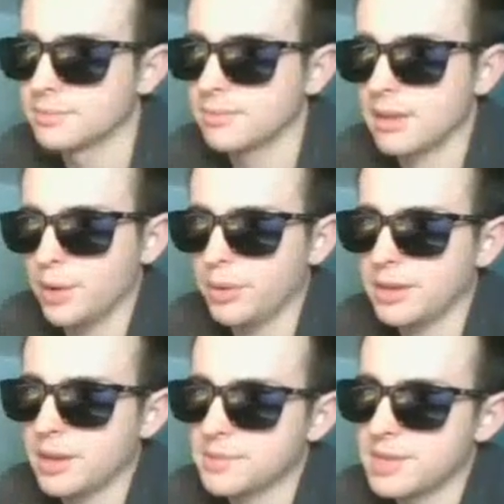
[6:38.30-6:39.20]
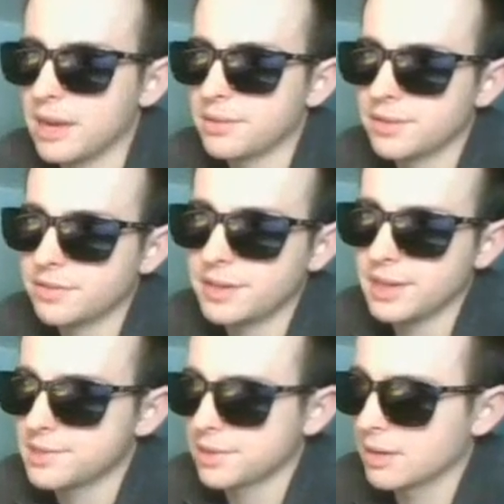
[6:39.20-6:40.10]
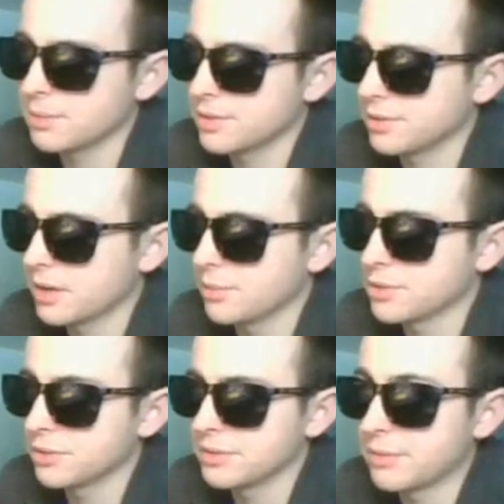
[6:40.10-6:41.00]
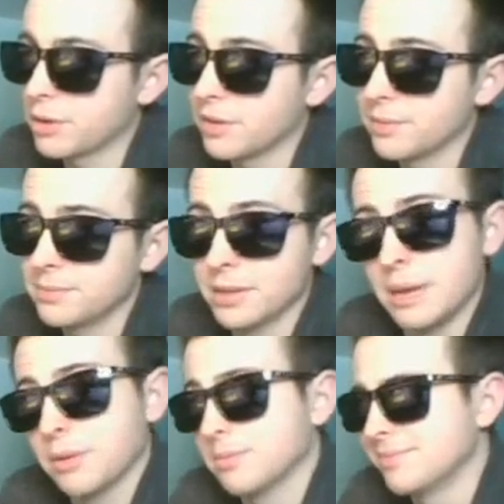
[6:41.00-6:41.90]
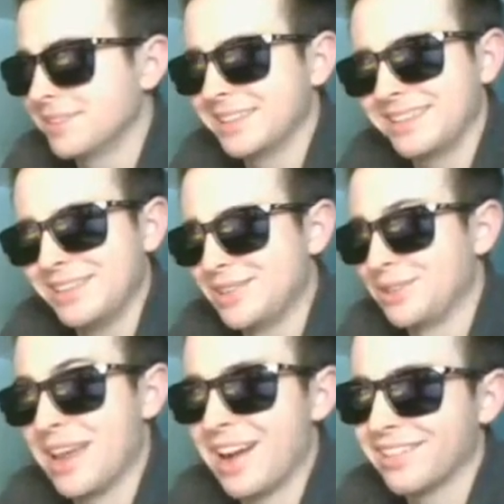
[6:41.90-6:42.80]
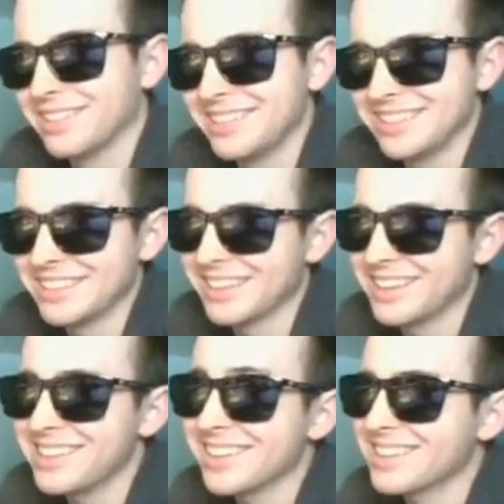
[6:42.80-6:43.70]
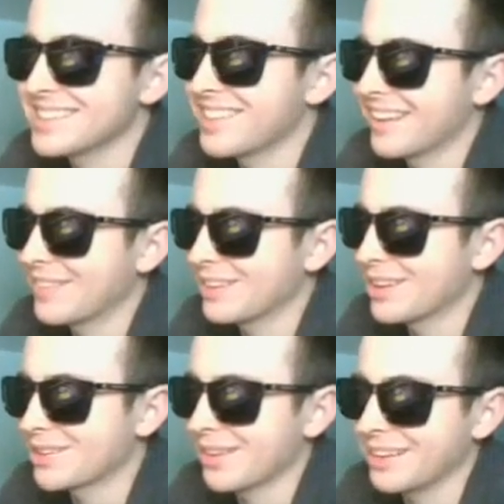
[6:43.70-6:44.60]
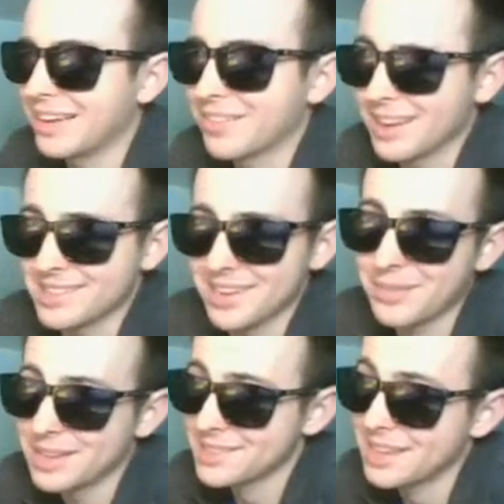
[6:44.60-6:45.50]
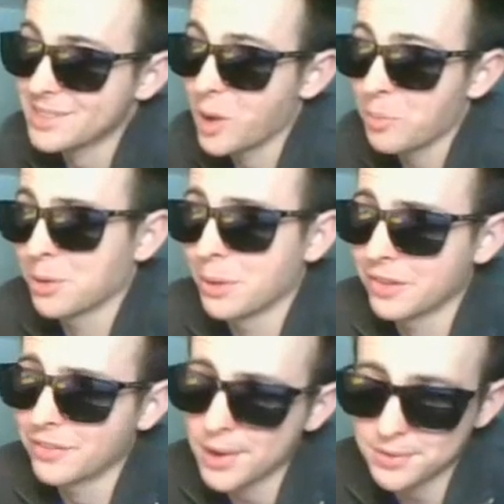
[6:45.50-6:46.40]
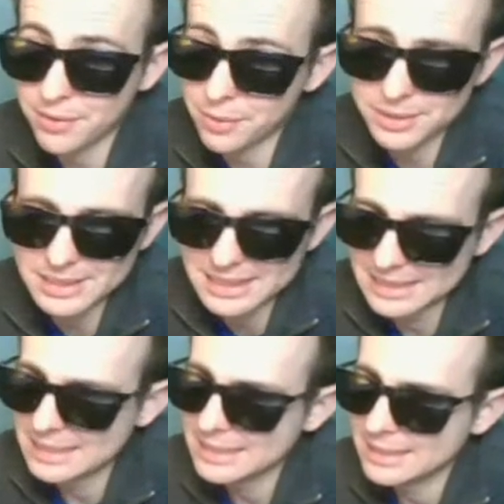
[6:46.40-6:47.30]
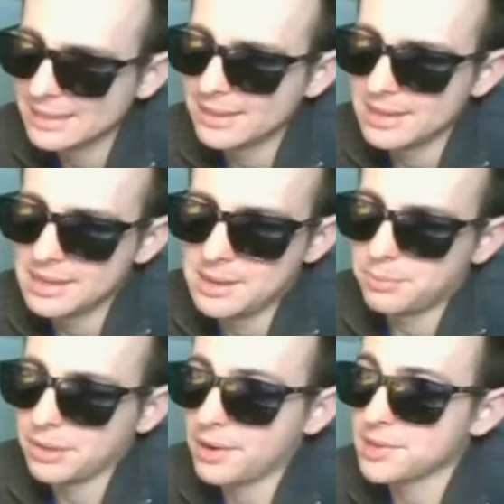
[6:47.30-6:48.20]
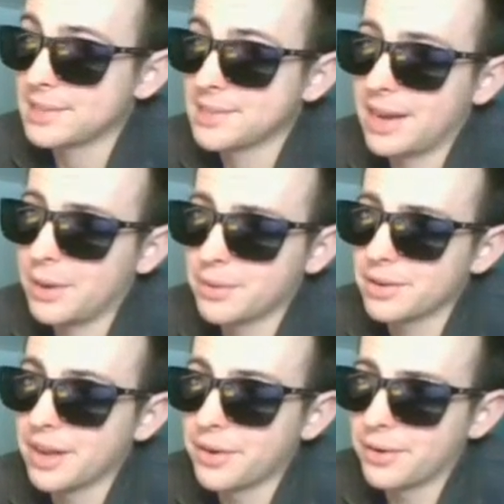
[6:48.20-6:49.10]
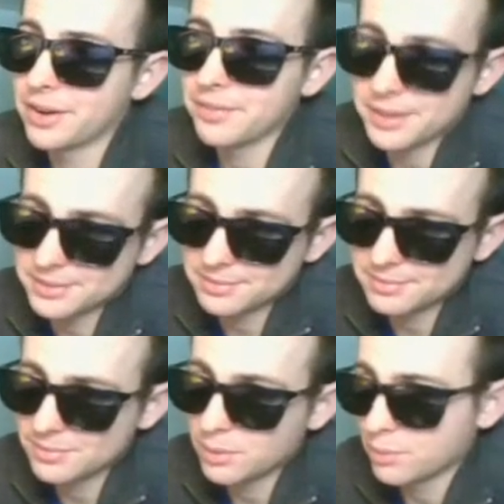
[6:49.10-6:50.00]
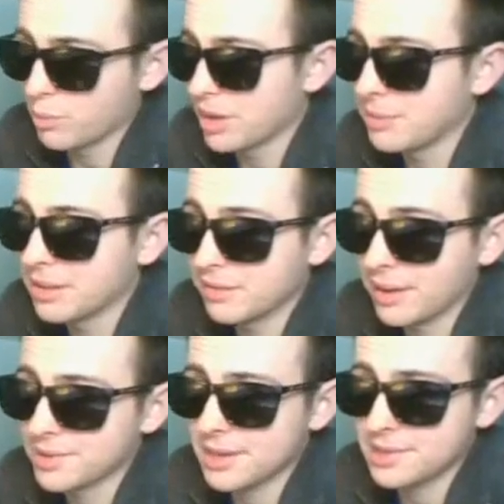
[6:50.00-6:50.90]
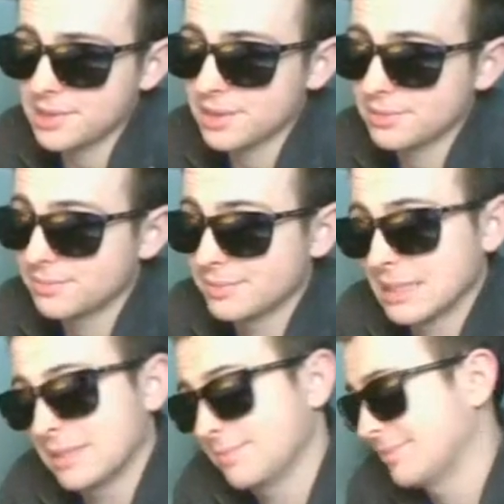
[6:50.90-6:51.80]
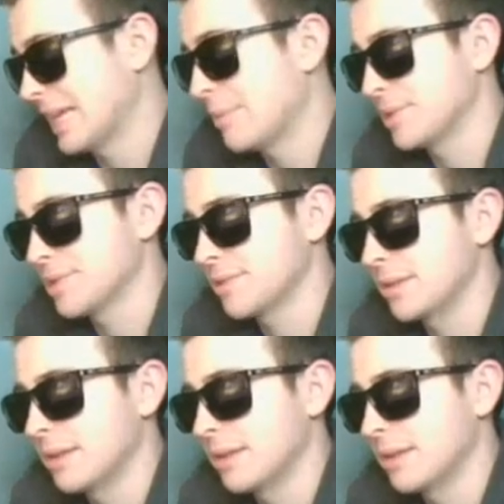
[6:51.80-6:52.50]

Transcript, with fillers: Okay, Queen comes down to defend against the Goblin Drill. Never heard of him? Okay, well, you do now. That's the thing about Clash Royale nowadays. I mean, it's open qualifiers for everyone. Players like Ta were unheard of and won monthly finals last year. Happens.